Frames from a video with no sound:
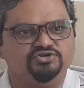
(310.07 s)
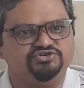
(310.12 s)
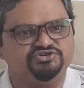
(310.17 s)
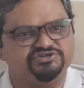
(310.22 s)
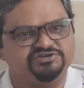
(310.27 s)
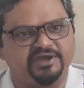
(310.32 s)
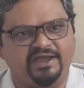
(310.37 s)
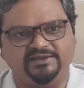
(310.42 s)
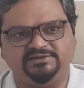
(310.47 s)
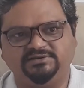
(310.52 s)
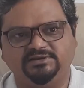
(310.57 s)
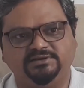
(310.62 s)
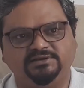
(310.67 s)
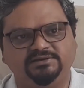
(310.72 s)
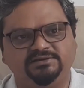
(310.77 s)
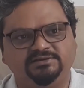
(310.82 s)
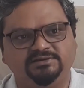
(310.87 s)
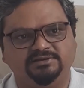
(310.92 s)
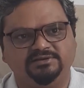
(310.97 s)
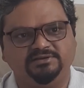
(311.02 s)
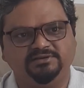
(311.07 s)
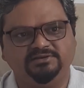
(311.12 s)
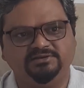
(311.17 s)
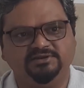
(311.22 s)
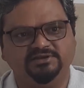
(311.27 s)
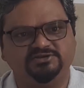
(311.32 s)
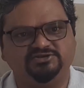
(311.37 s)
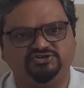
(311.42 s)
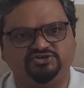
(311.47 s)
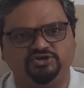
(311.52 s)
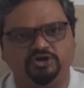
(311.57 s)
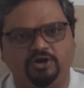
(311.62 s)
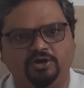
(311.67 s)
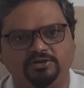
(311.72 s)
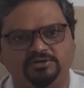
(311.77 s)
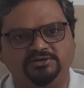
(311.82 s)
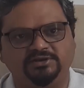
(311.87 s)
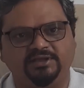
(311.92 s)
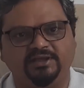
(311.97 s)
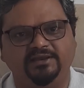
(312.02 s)
Shattered,
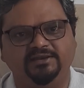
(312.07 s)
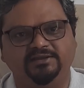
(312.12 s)
distraught,